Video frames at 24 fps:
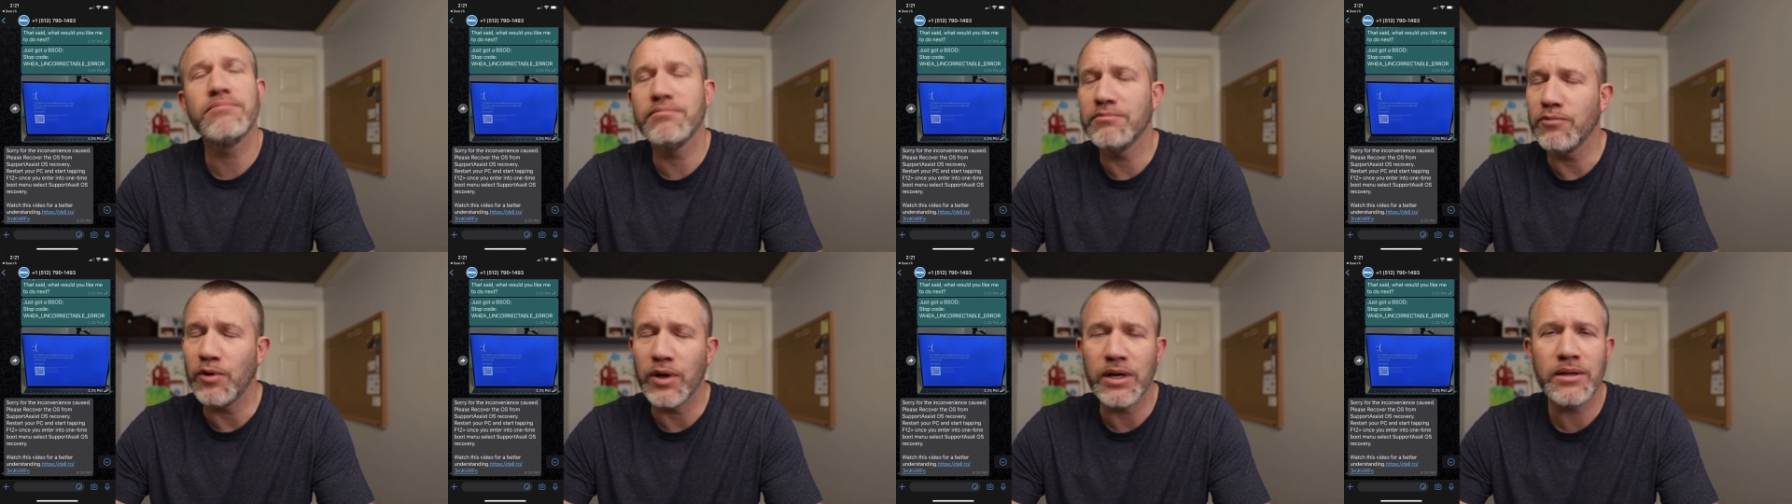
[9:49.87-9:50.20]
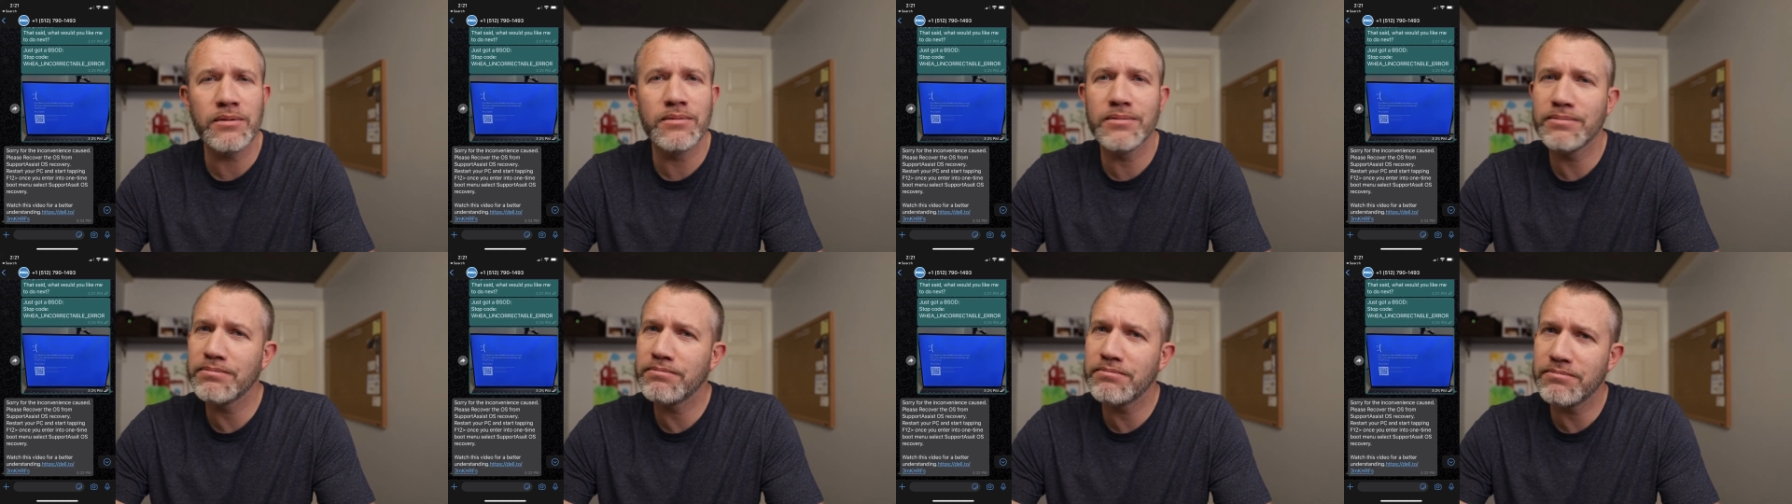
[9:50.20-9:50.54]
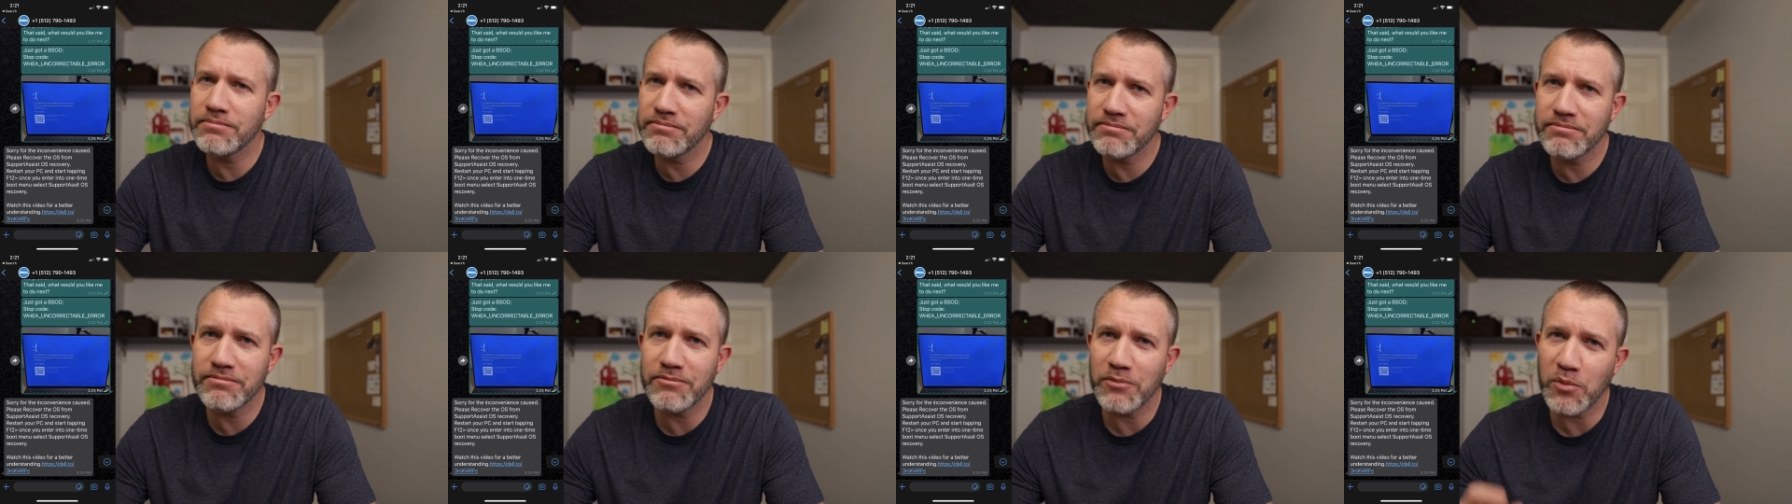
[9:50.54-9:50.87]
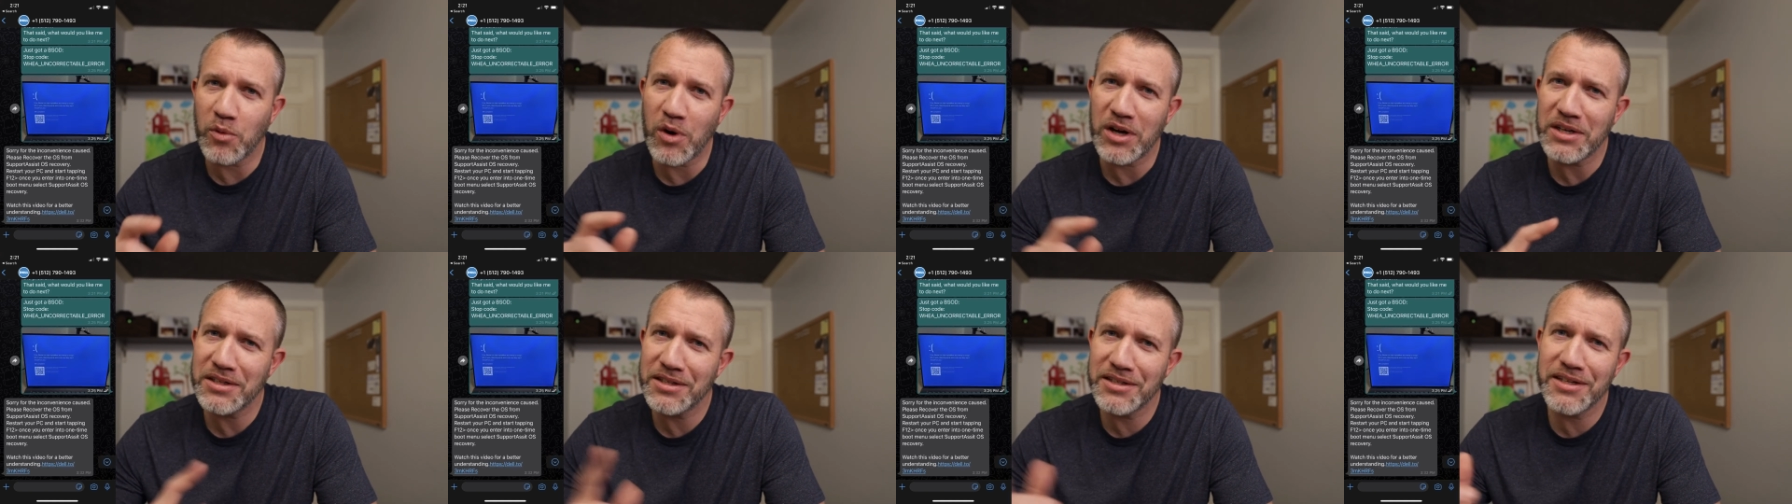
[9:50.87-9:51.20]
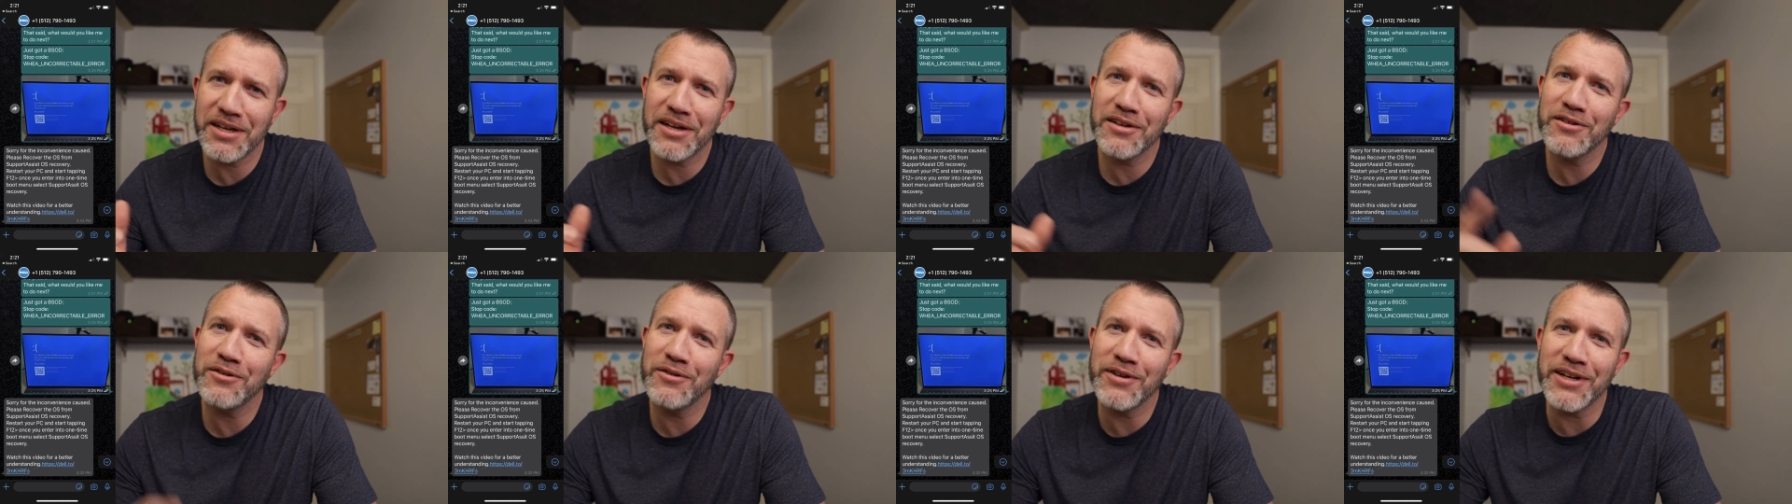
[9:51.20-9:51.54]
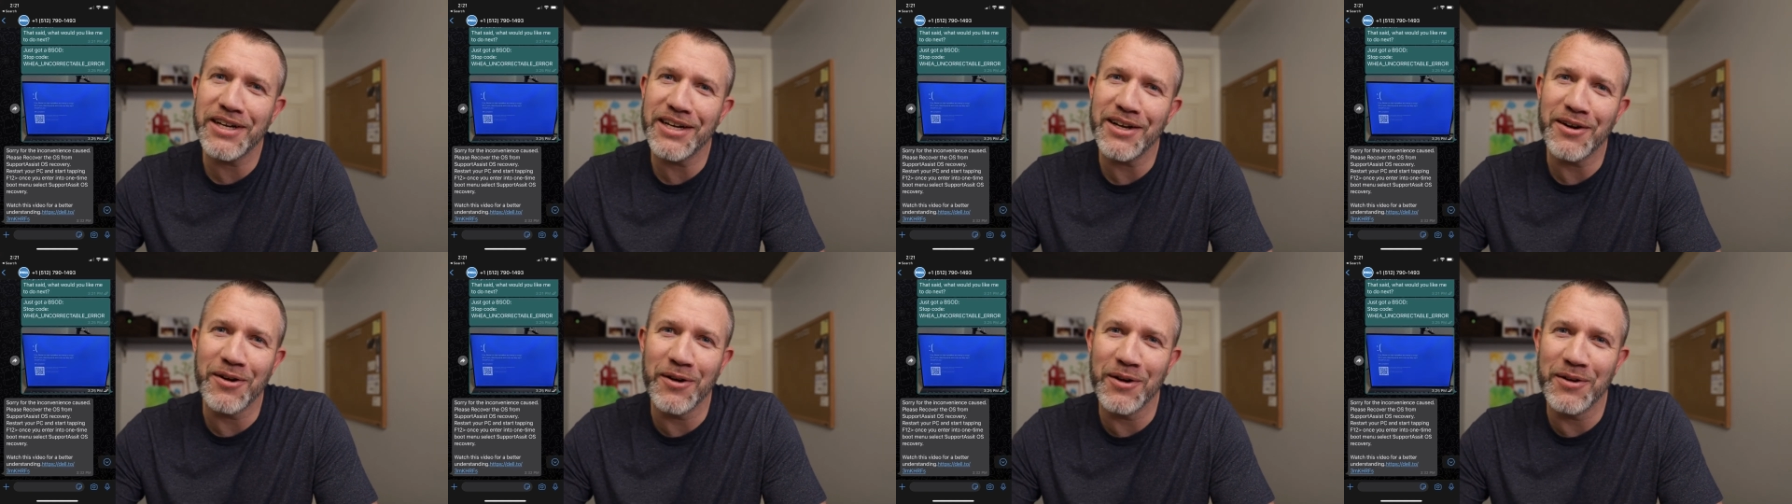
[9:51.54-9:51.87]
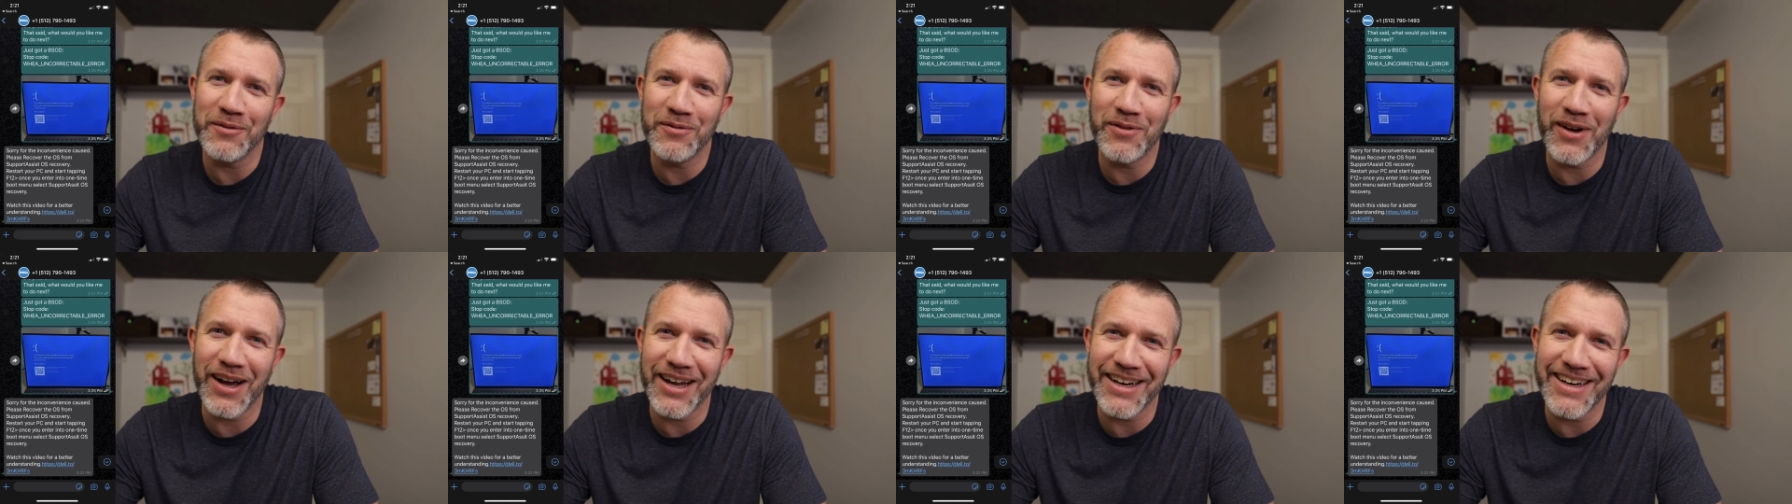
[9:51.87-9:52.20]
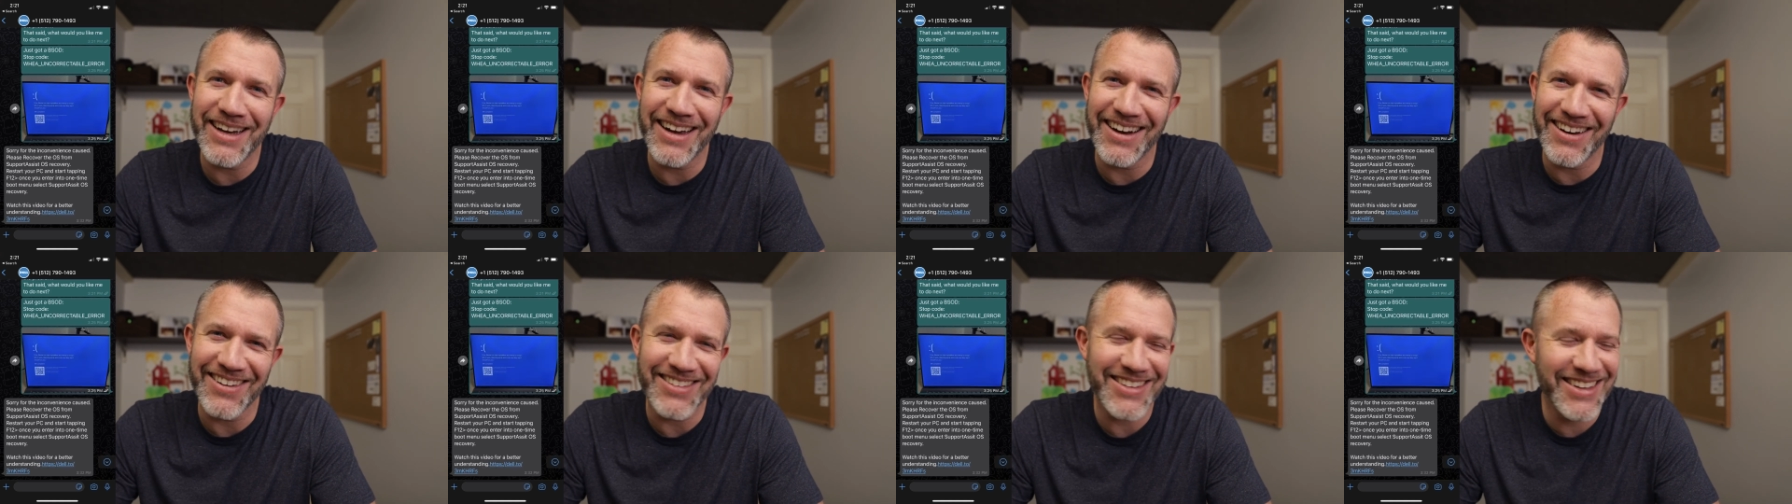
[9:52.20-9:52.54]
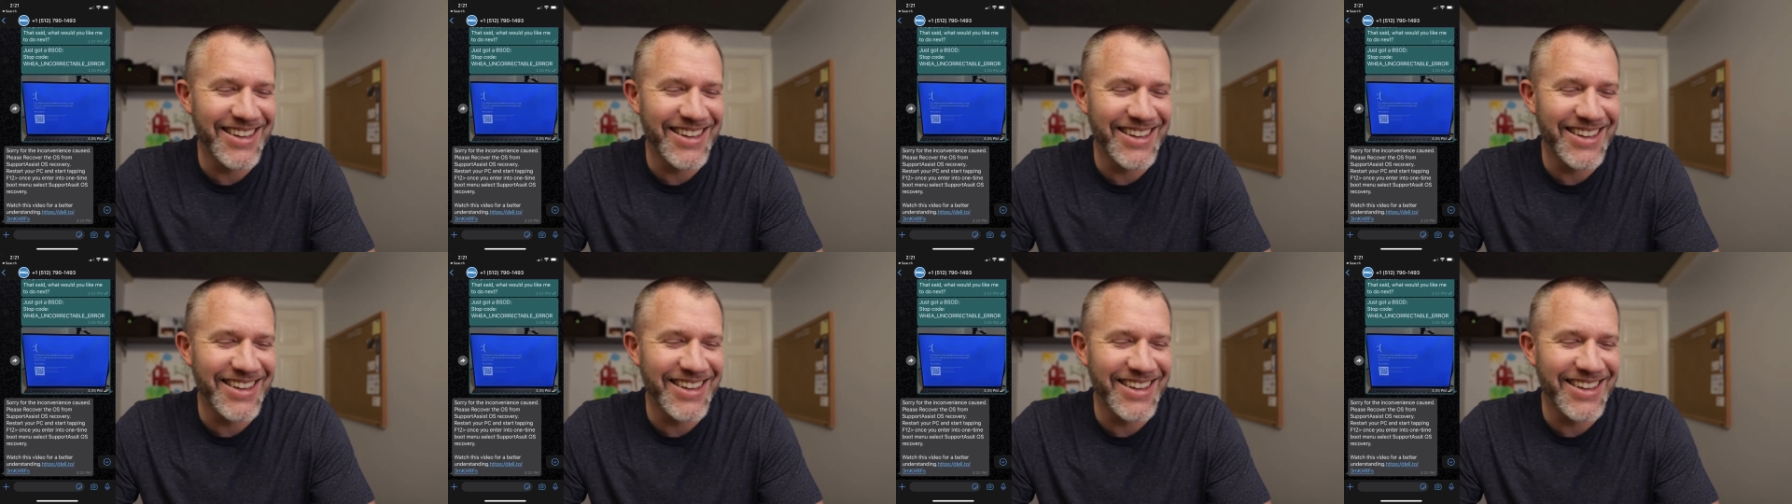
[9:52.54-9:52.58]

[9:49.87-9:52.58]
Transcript: Well, watch the other video and find out.